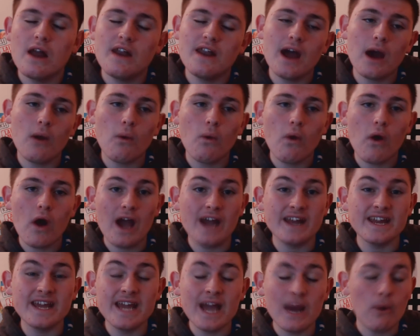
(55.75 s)
Now,
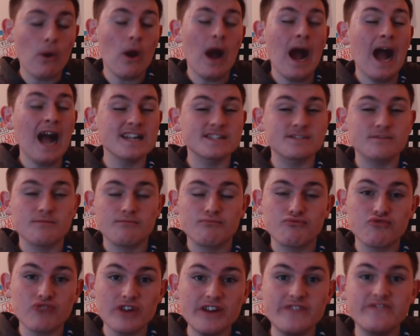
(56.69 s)
and he has
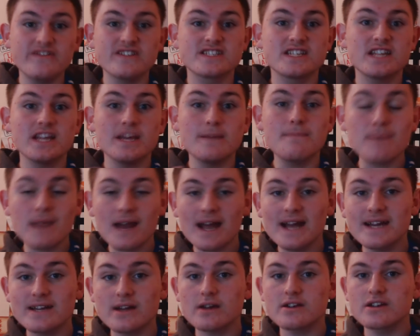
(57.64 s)
previously
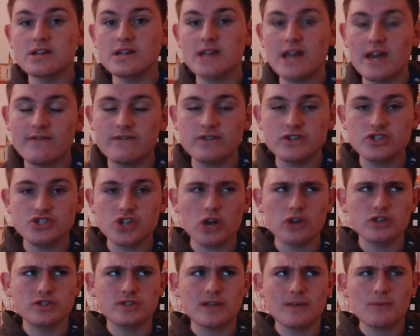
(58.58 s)
played under Nathan
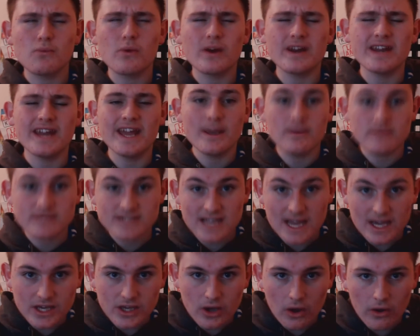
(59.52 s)
Jones when he
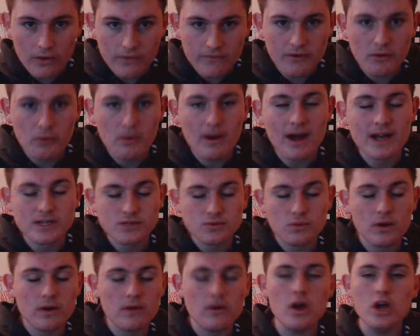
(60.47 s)
was at Yeovil
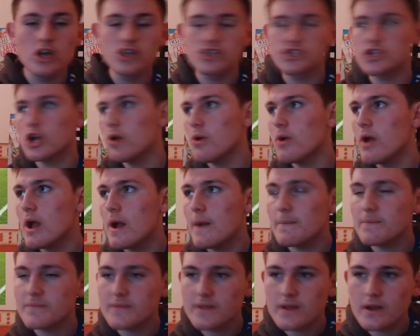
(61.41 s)
as well. So,
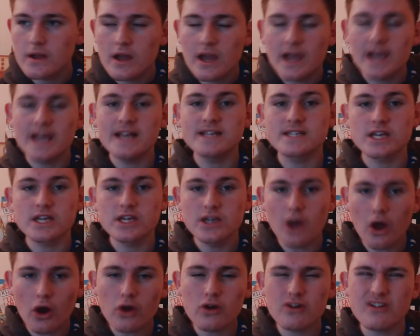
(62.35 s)
he's a
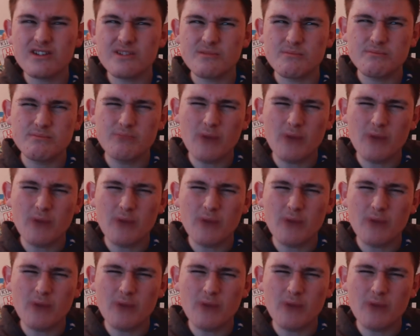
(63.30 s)
young